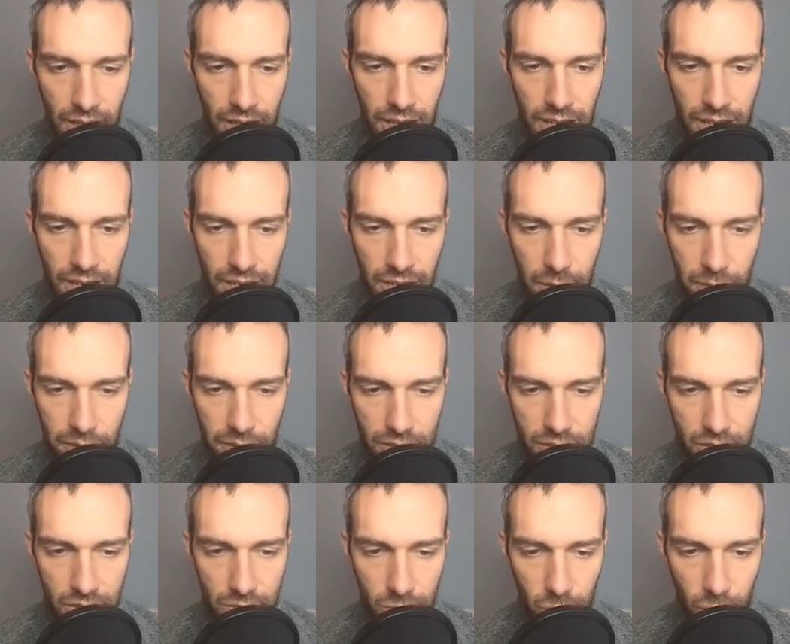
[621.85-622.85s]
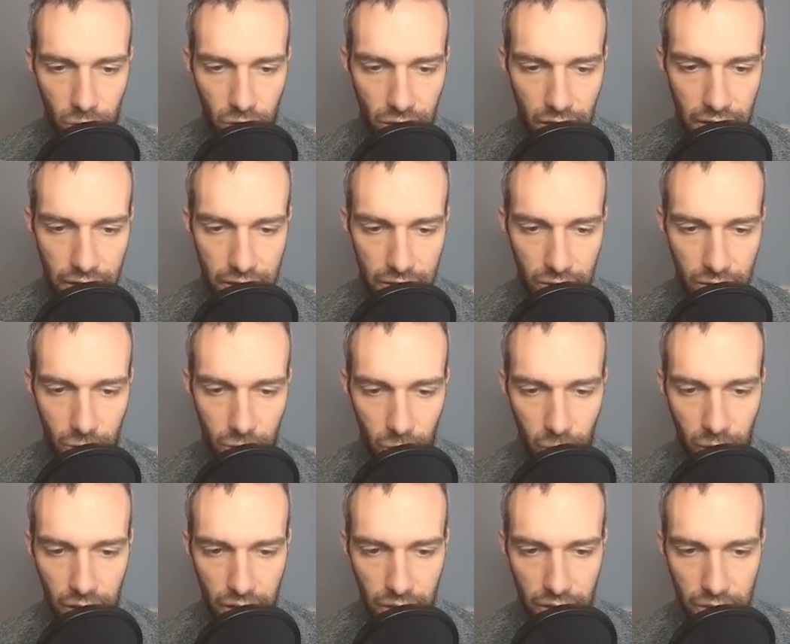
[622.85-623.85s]
But this is one
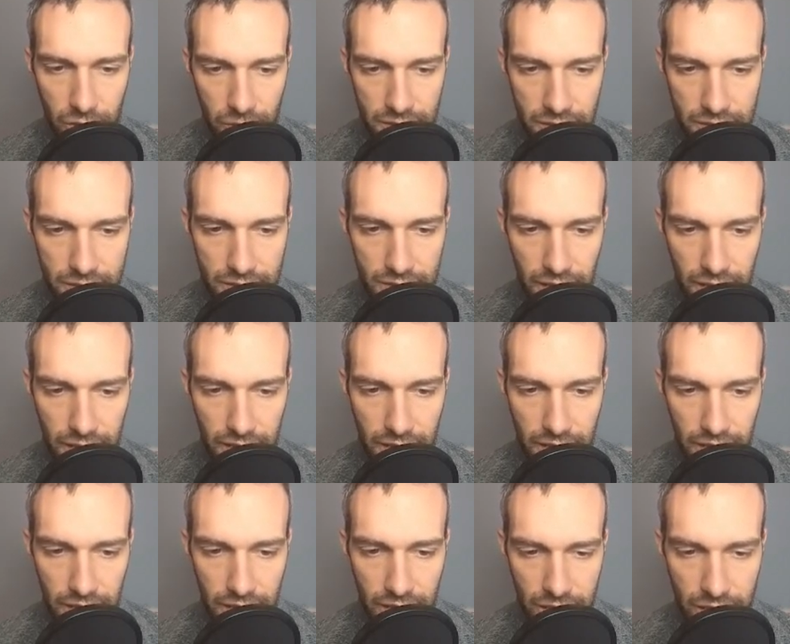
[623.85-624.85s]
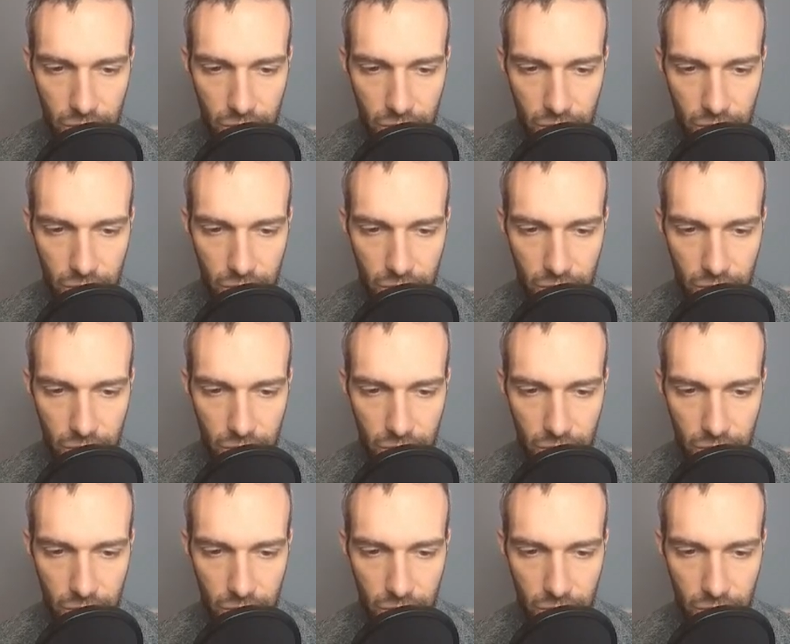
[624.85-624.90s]
where you can stay in.